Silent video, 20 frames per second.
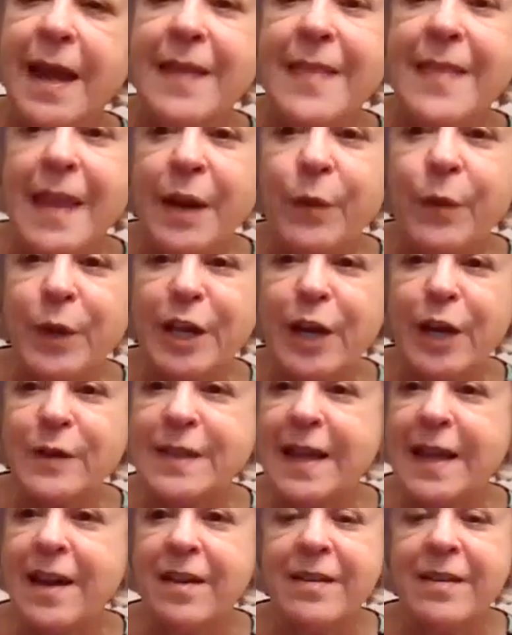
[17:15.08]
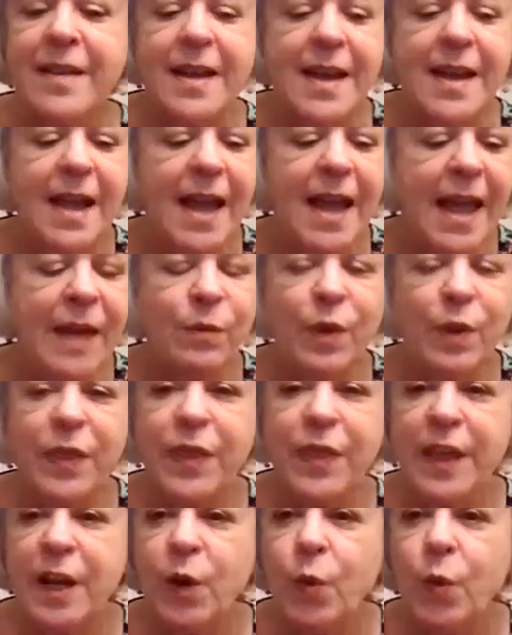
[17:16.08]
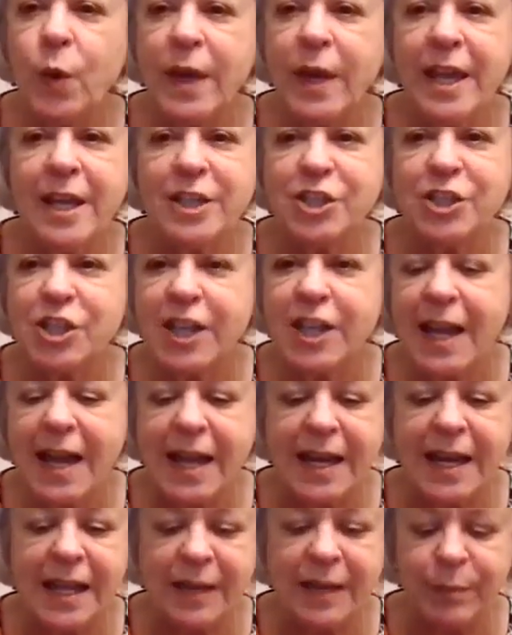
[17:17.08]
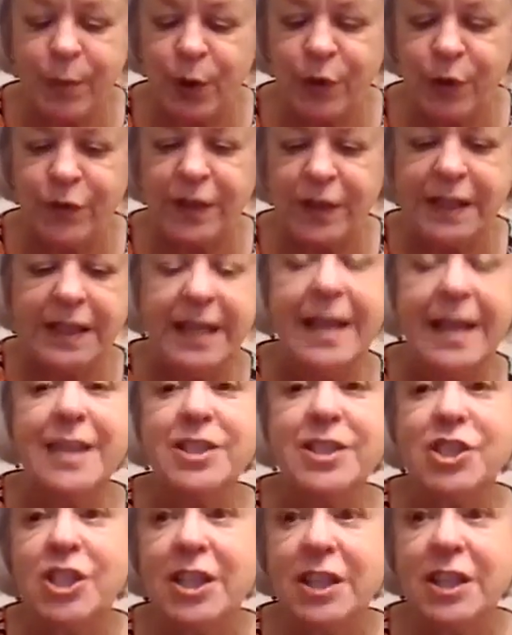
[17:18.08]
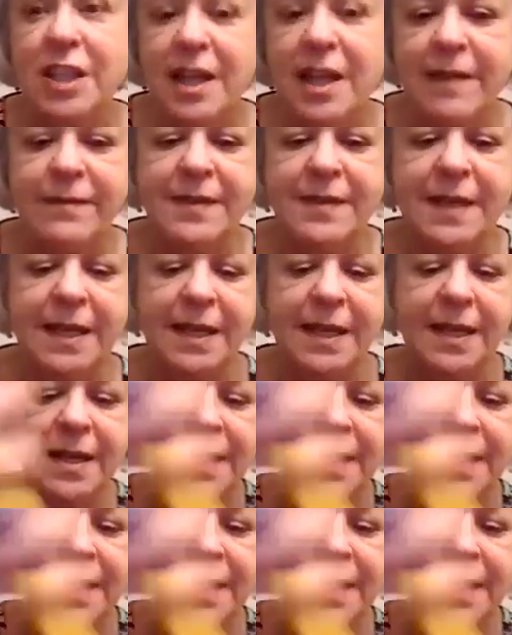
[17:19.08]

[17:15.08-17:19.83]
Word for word: And then it would go down. And within a week, she had it perfectly and she loved it.